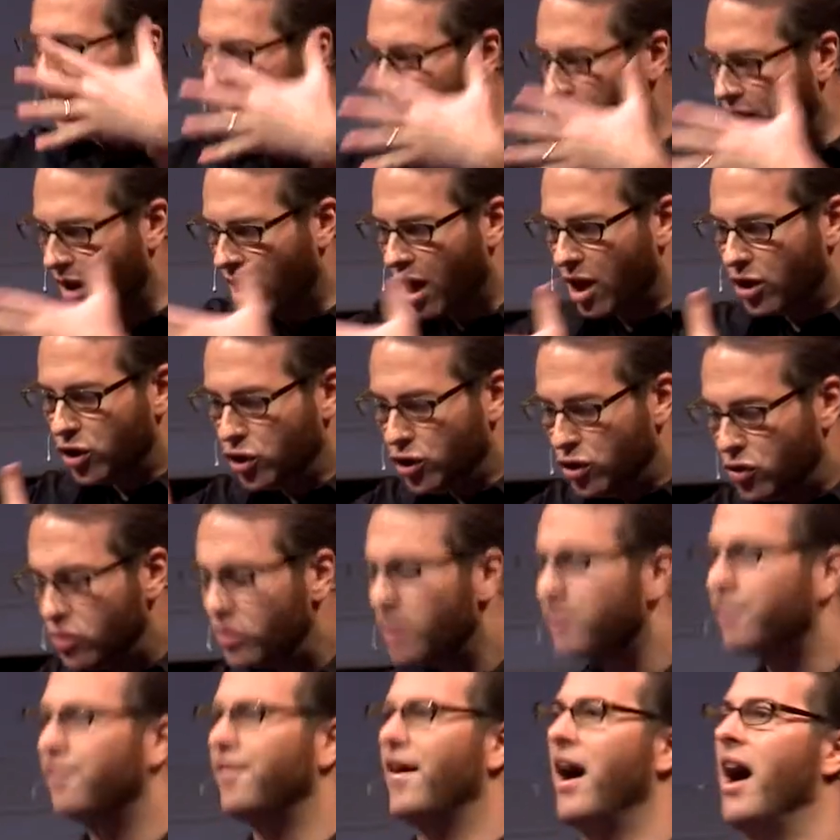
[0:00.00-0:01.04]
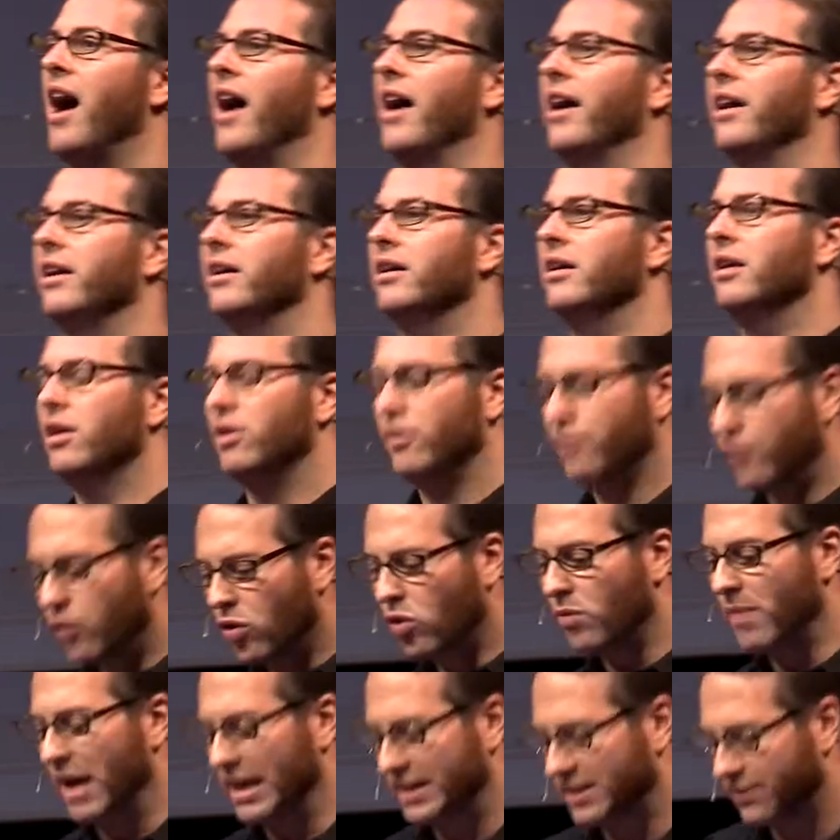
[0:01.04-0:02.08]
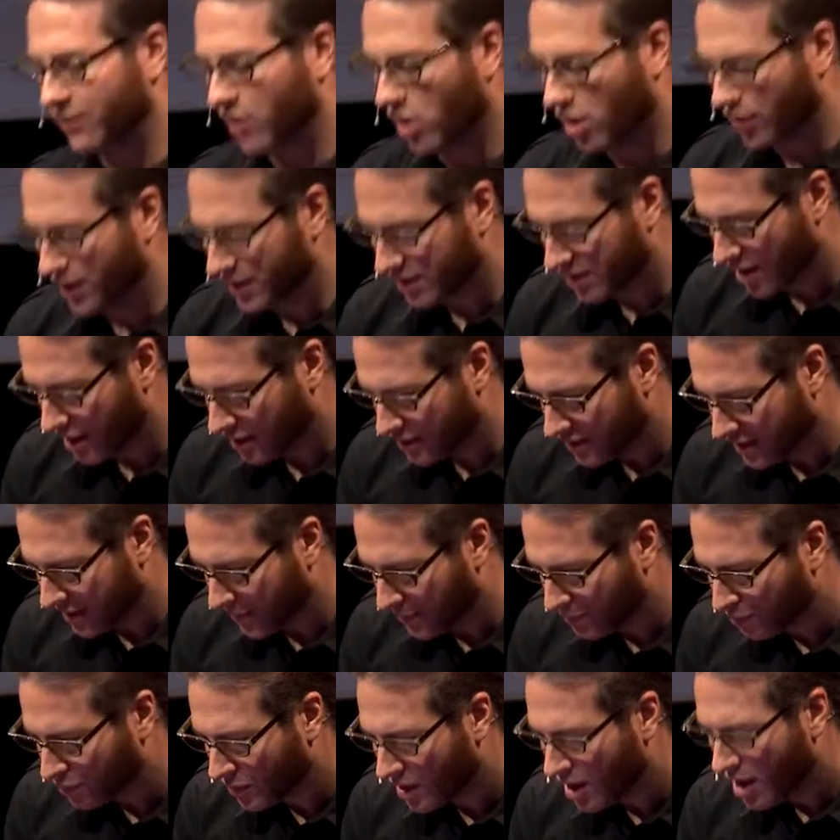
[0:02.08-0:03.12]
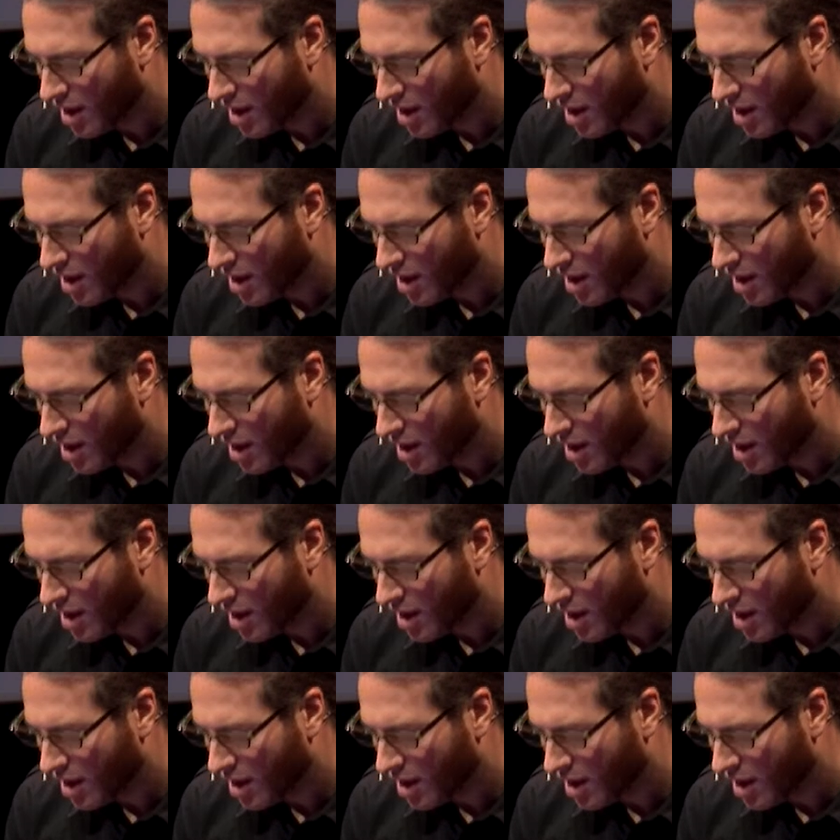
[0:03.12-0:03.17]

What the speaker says: and unify the formats of all this content.